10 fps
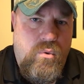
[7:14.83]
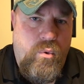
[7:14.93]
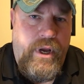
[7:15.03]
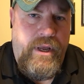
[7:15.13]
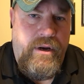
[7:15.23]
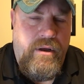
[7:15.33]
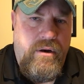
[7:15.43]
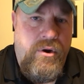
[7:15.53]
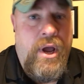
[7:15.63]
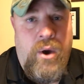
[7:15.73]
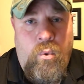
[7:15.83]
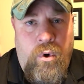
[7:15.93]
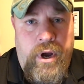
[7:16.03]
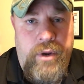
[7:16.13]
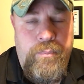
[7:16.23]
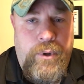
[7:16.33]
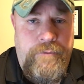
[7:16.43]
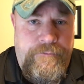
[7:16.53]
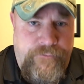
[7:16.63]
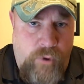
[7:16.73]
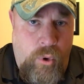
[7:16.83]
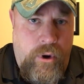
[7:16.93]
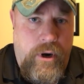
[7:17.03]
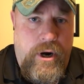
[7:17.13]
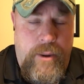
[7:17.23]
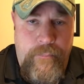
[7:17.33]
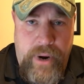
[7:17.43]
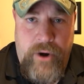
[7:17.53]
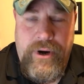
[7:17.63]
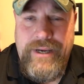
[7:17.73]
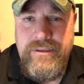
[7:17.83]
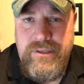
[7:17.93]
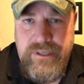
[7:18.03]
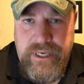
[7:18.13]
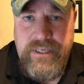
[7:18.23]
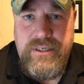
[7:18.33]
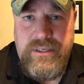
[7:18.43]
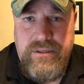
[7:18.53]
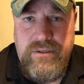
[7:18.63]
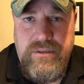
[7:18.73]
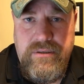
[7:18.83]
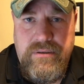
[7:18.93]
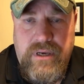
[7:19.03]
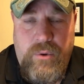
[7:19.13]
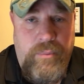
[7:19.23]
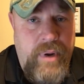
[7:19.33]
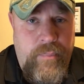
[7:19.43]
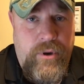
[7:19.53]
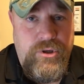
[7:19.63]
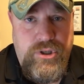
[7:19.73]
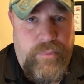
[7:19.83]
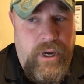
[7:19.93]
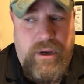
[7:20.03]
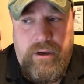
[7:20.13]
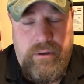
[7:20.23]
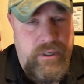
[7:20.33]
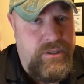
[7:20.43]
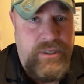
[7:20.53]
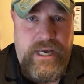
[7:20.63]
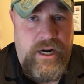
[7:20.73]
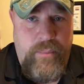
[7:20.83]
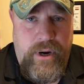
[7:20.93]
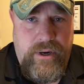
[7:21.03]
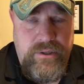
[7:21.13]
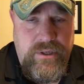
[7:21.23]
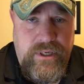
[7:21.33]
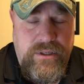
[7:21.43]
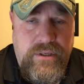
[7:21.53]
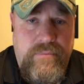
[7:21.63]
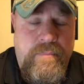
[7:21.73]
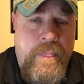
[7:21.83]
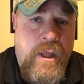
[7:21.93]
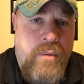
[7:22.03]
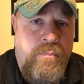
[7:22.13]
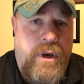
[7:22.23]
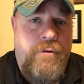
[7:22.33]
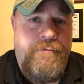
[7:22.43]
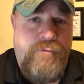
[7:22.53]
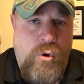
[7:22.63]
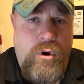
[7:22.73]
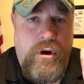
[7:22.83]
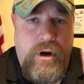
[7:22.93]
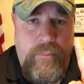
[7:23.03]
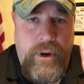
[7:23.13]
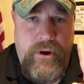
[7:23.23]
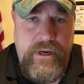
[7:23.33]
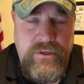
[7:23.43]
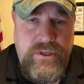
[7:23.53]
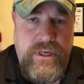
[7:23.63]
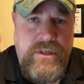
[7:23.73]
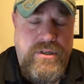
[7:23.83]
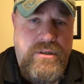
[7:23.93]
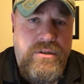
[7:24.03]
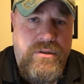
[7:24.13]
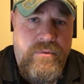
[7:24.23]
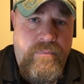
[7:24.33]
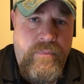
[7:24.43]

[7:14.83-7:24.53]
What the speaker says: when not one but 4 American citizens, and remember, Jamal is not an American citizen, but 4 American citizens